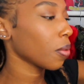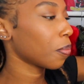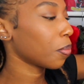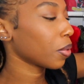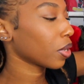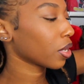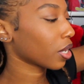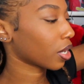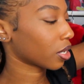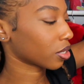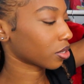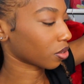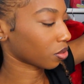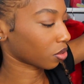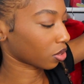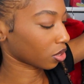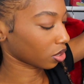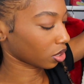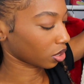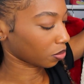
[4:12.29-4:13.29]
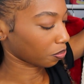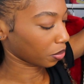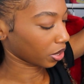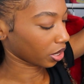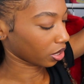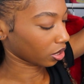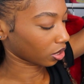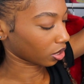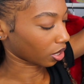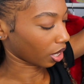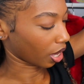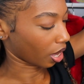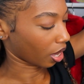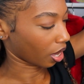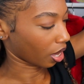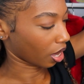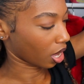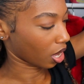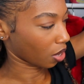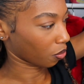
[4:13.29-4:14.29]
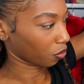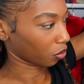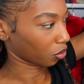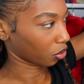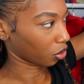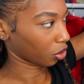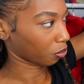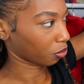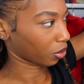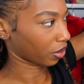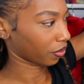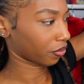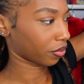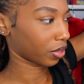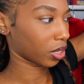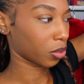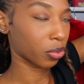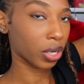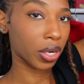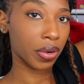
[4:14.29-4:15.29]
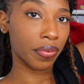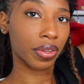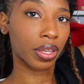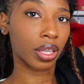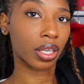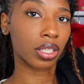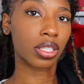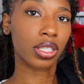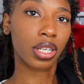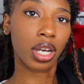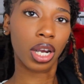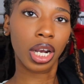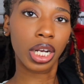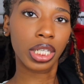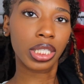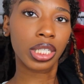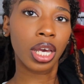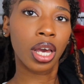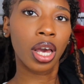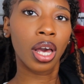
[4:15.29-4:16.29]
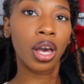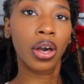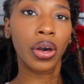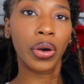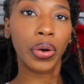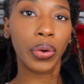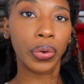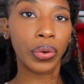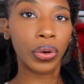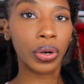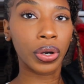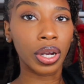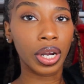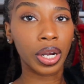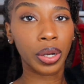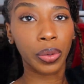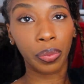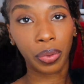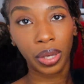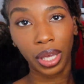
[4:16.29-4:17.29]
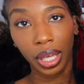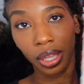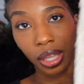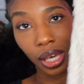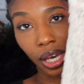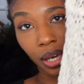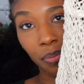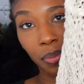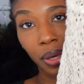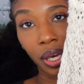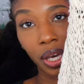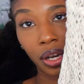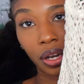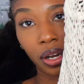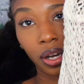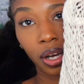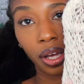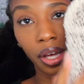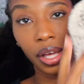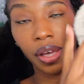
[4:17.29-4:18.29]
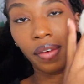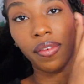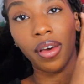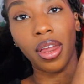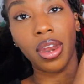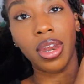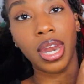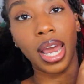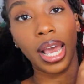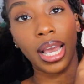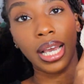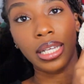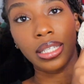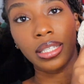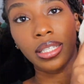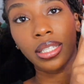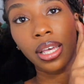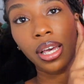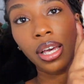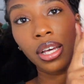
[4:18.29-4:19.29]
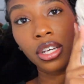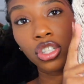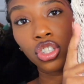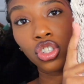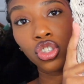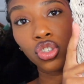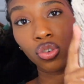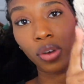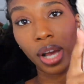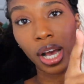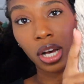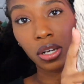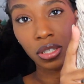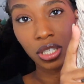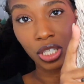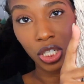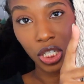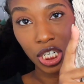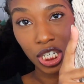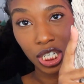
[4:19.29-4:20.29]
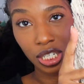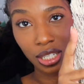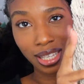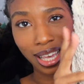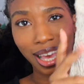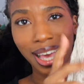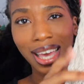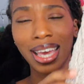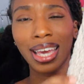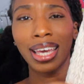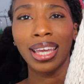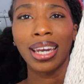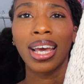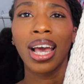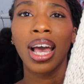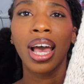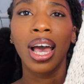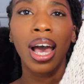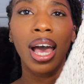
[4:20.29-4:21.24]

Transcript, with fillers: But yeah, so this piece I will probably wear with a skirt or with a pair of nice trousers. And